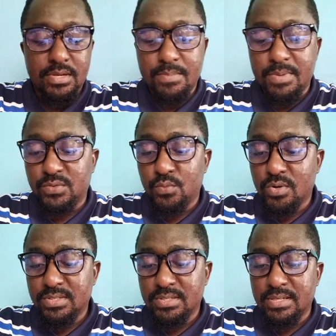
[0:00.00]
about
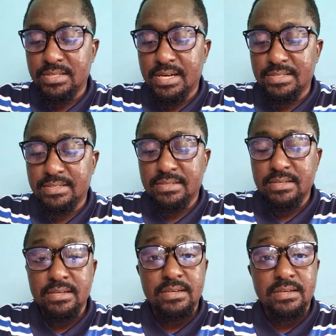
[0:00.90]
what uh, that
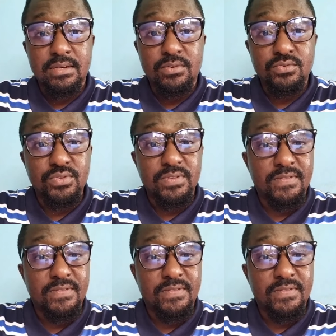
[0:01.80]
Odu